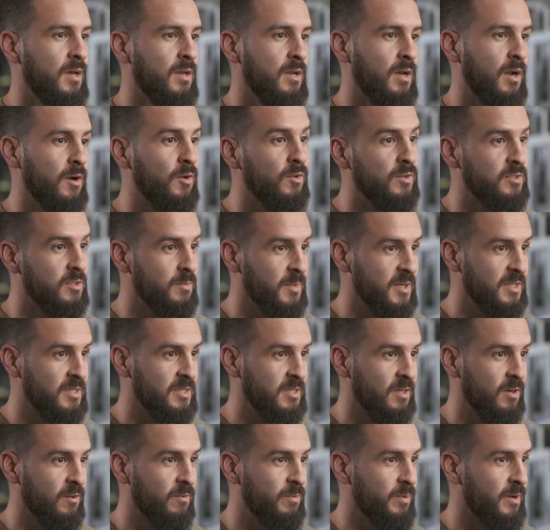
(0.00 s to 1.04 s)
not only to
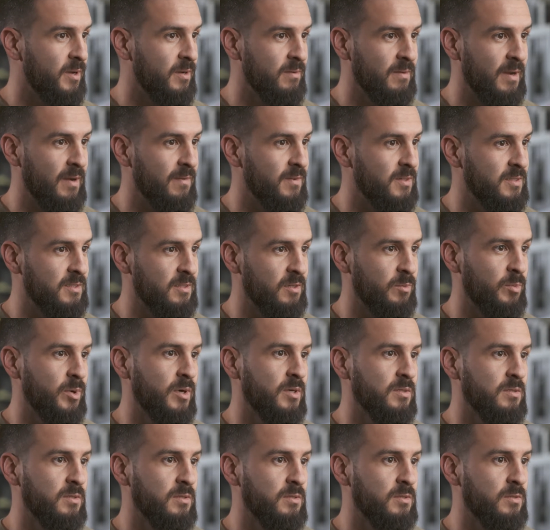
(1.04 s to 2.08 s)
myself, but every single
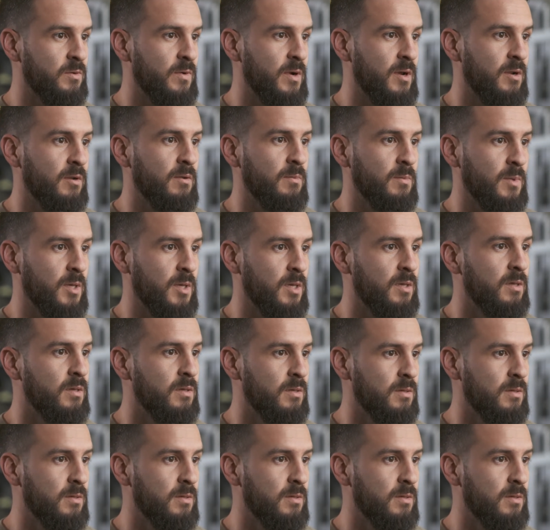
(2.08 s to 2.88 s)
person surrounding me.